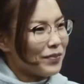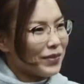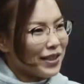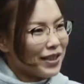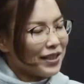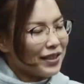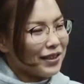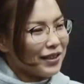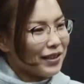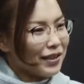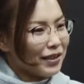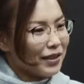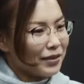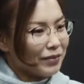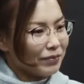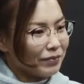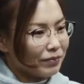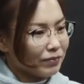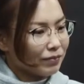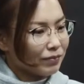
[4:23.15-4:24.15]
But
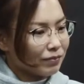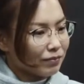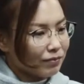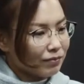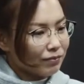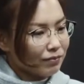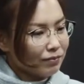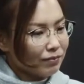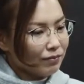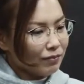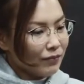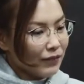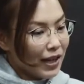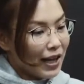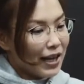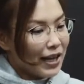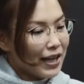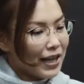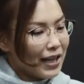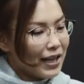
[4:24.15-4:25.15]
I
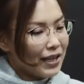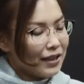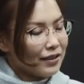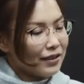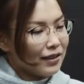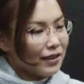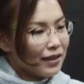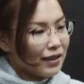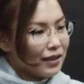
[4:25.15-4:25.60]
had